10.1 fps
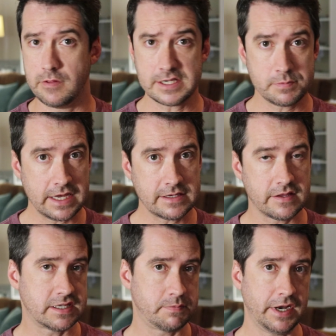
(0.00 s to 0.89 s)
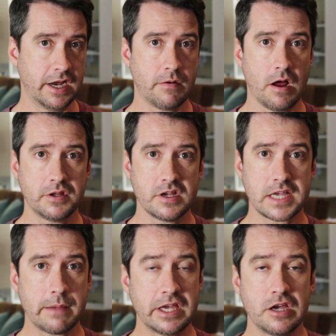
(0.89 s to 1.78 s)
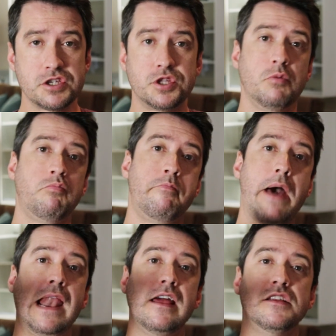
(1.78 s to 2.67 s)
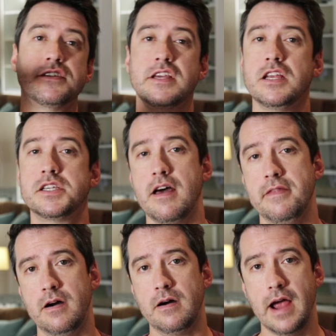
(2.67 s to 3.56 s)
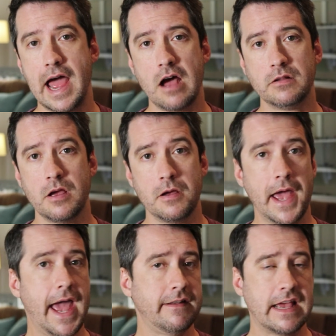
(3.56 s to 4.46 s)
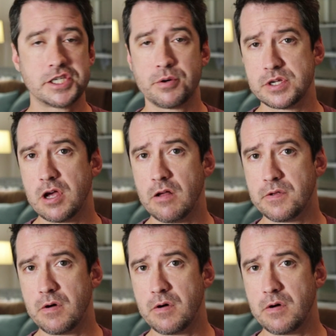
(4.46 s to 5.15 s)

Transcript: This means the spinning rotors can be used to balance each other out and as a result